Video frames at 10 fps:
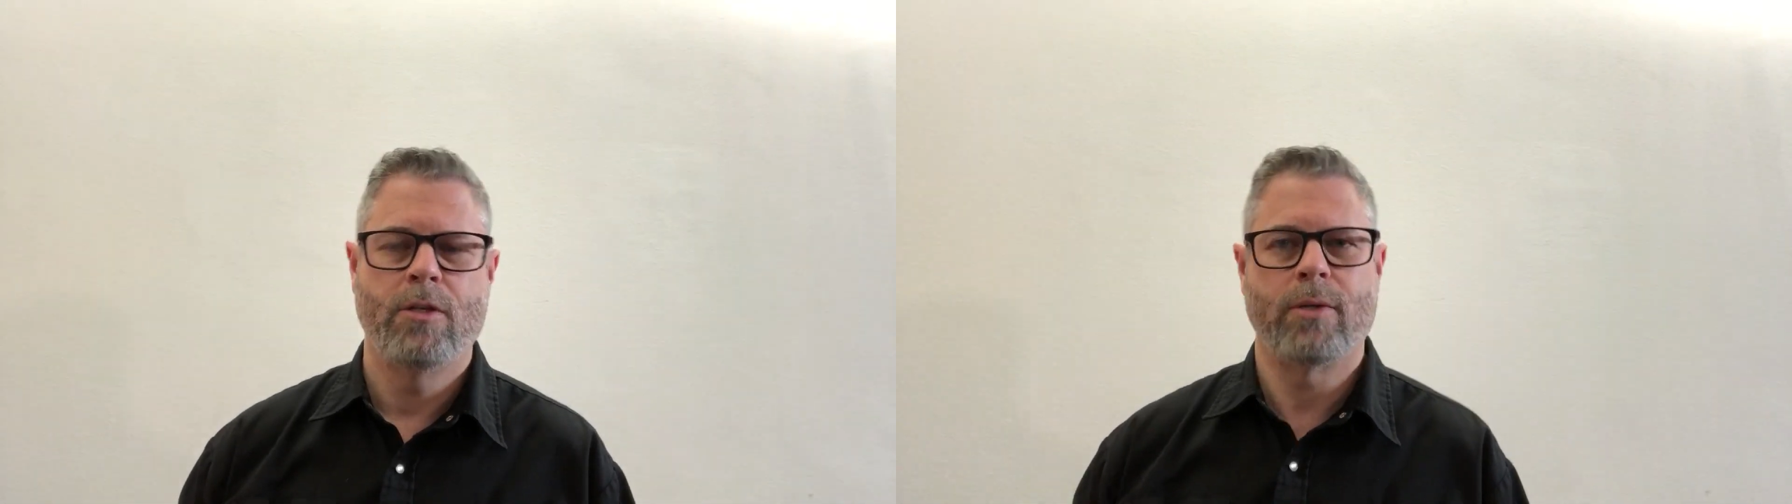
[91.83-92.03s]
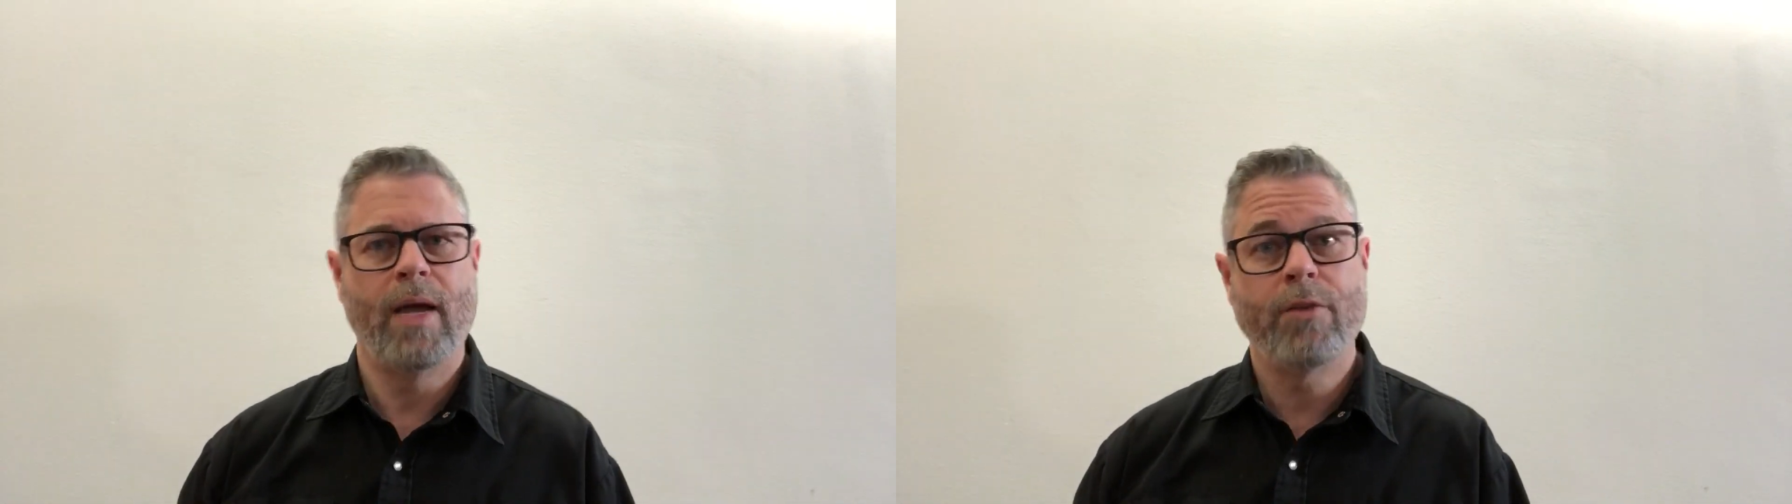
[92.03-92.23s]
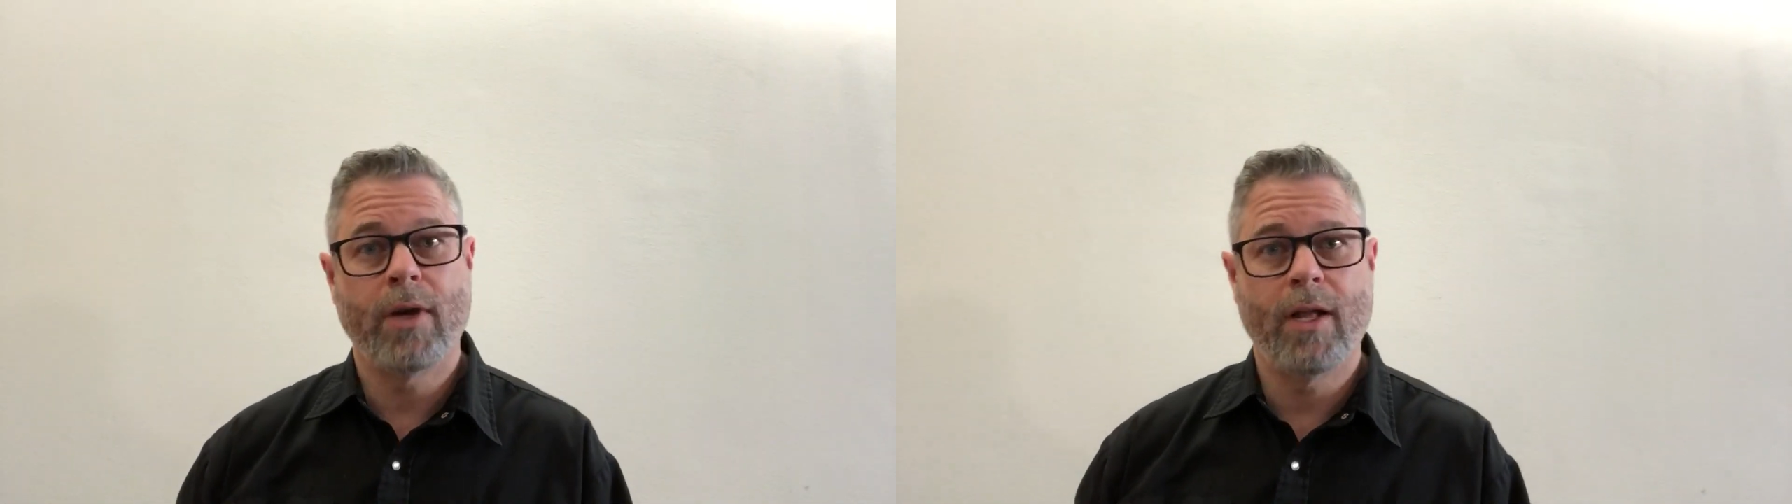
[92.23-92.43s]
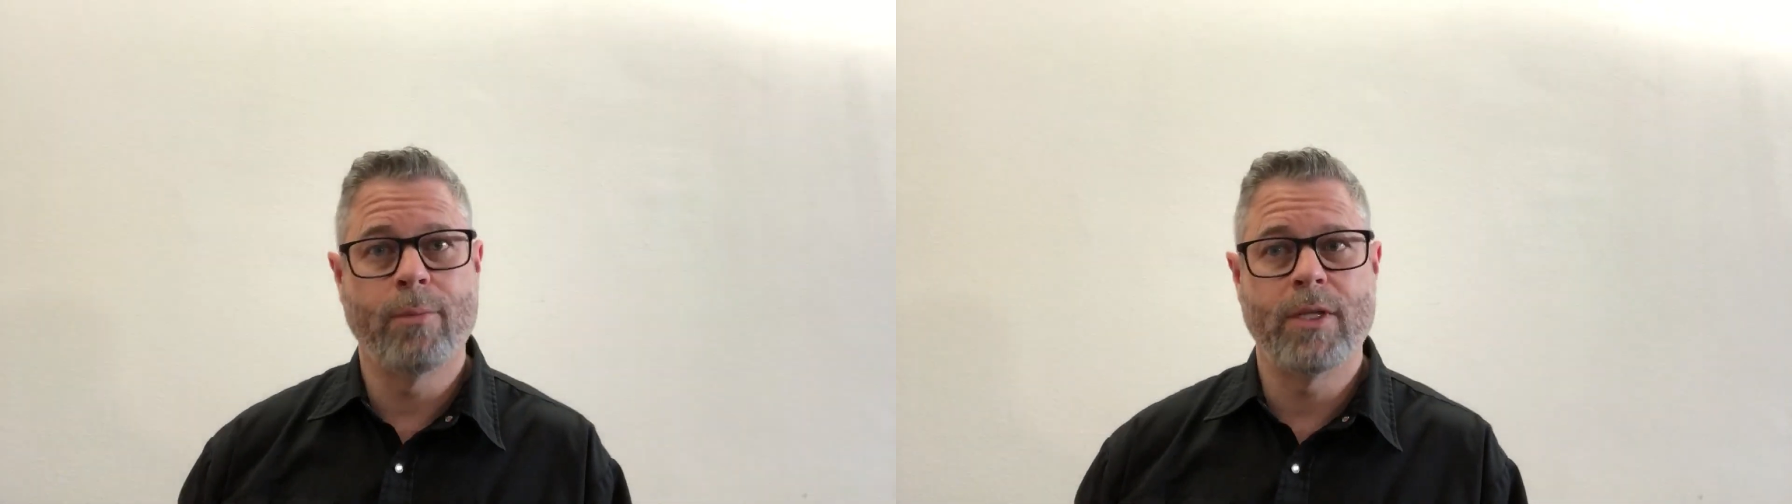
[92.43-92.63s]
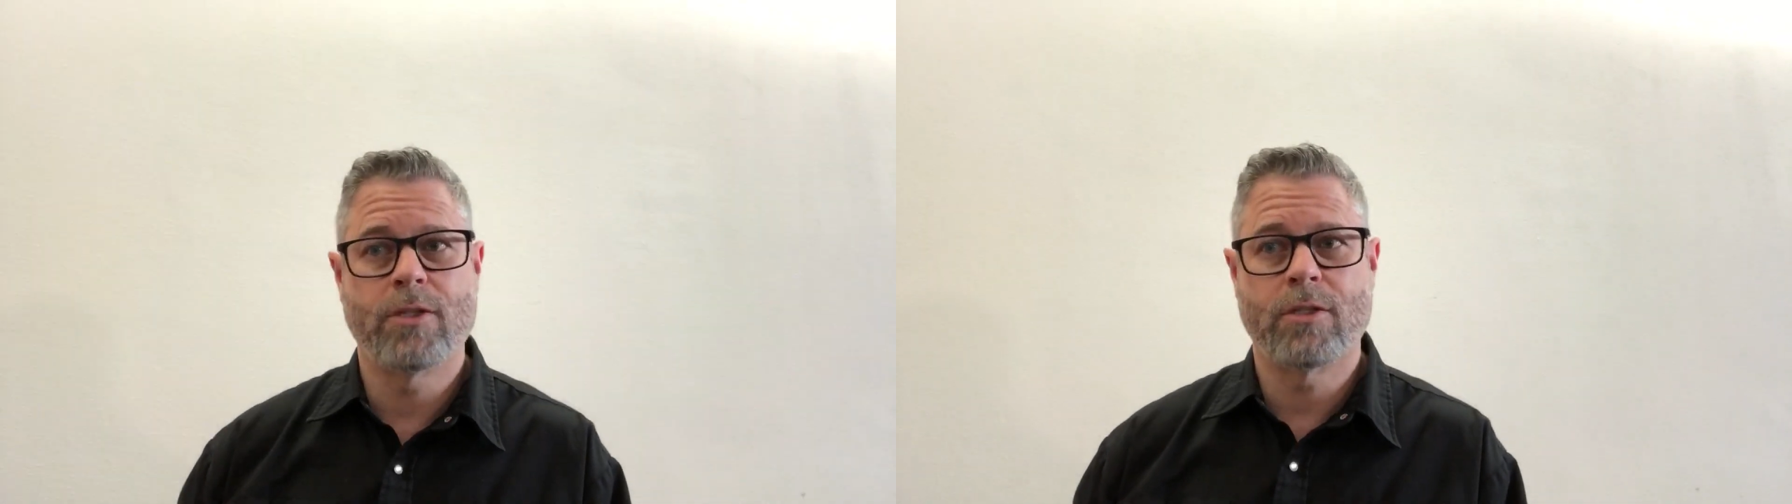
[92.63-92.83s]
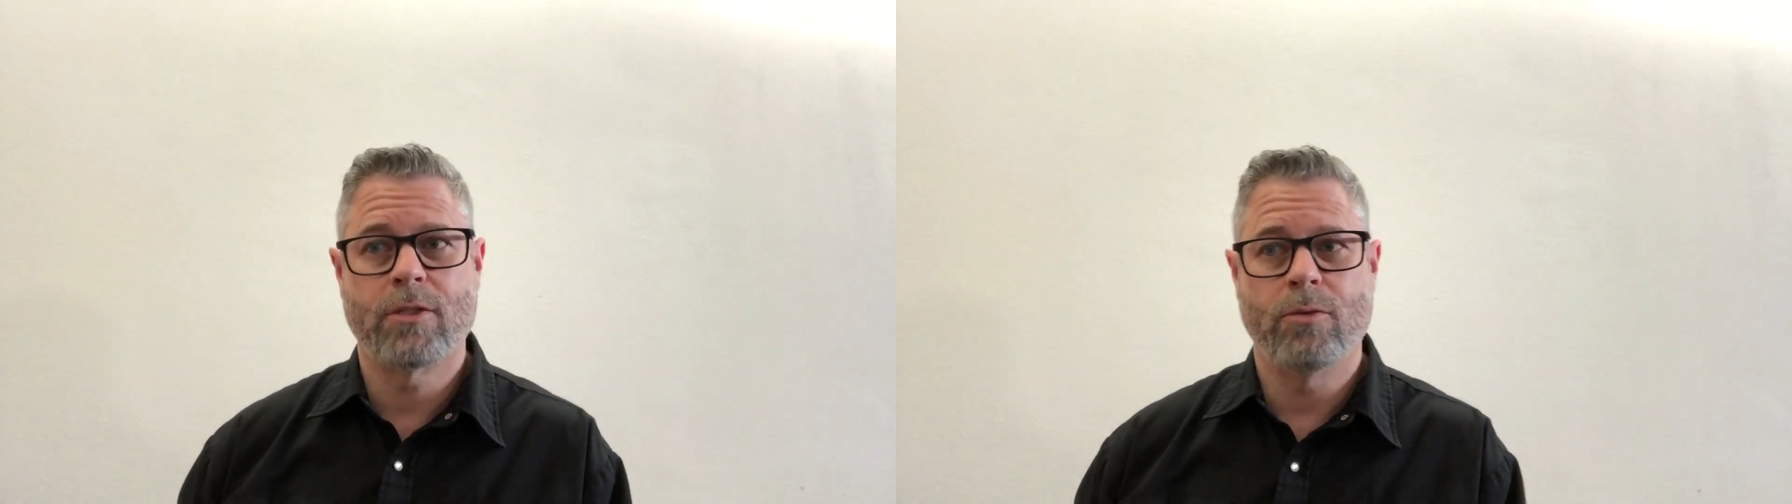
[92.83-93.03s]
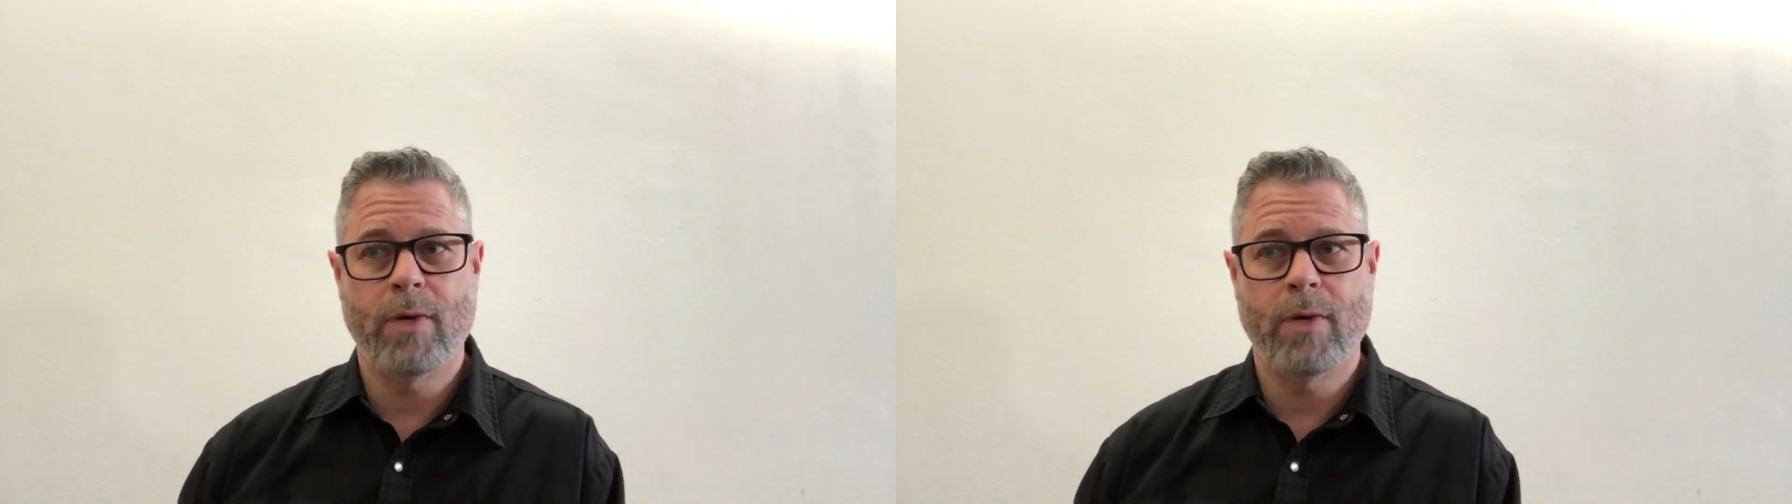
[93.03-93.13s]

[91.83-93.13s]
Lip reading: So have your elements